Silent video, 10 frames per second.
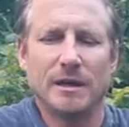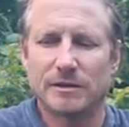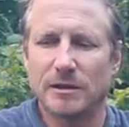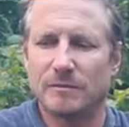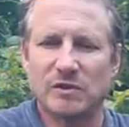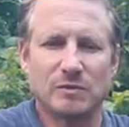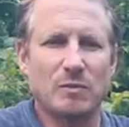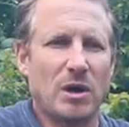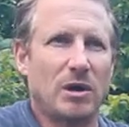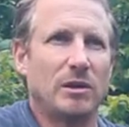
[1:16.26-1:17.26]
some
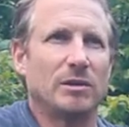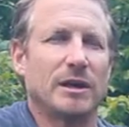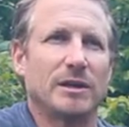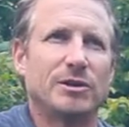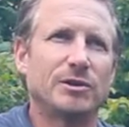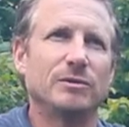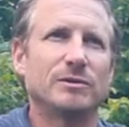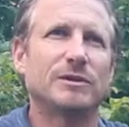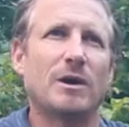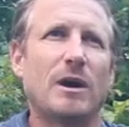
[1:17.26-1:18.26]
small
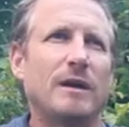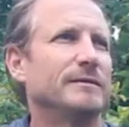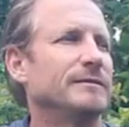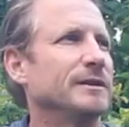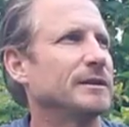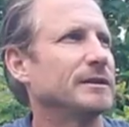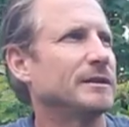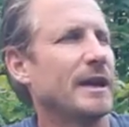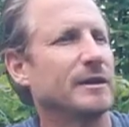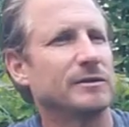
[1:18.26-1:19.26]
shoots off of a
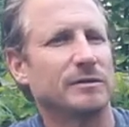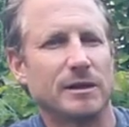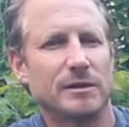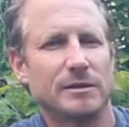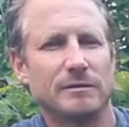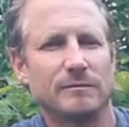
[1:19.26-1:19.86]
hazelnut